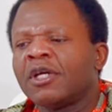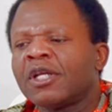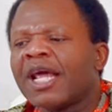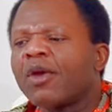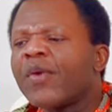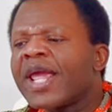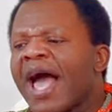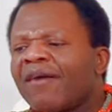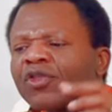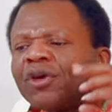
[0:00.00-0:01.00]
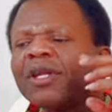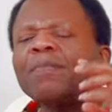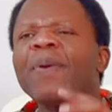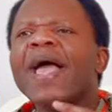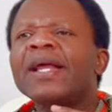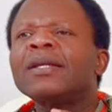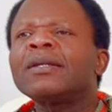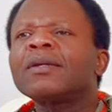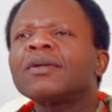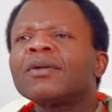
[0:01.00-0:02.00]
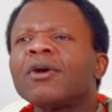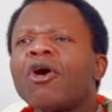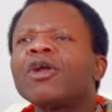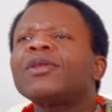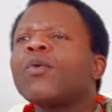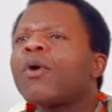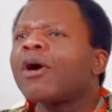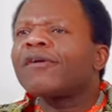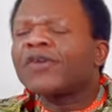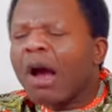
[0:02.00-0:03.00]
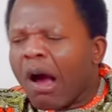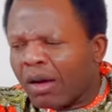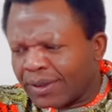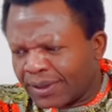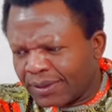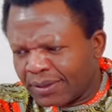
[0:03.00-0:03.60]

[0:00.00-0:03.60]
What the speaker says: that we have to depend on the word of God.